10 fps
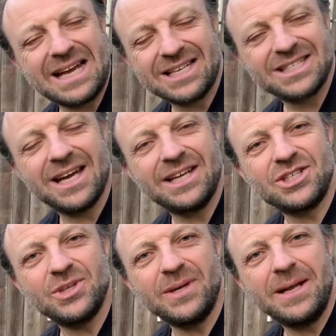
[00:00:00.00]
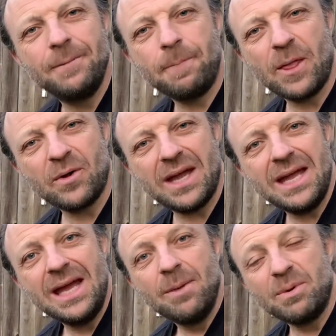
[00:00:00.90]
science to it, okay?
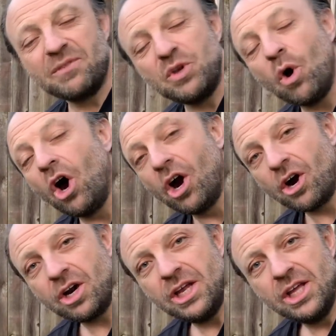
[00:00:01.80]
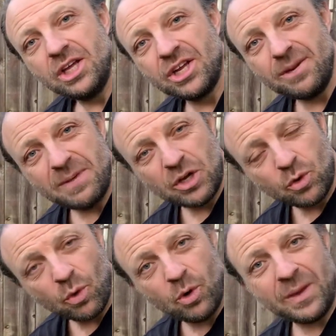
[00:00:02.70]
But if you are going to be
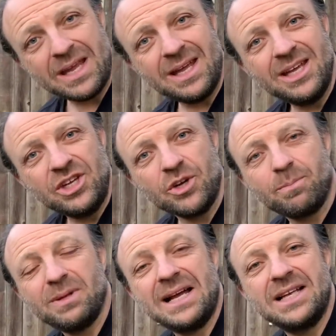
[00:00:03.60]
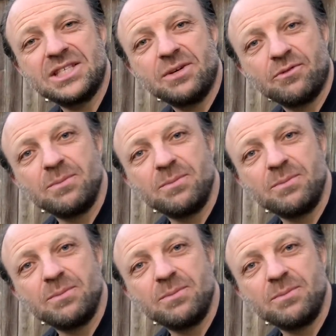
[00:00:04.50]
growing your plants from